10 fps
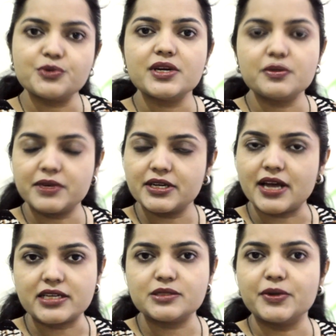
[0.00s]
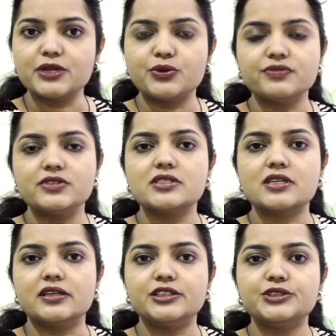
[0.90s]
treatment aspect of this
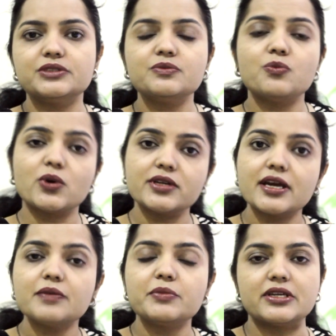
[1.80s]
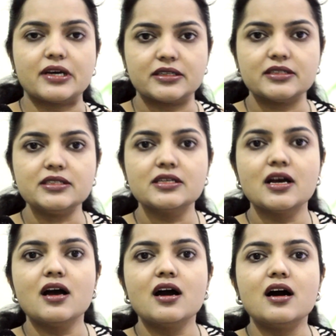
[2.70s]
condition what can be done is
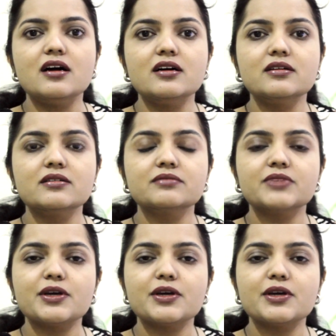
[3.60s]
uh,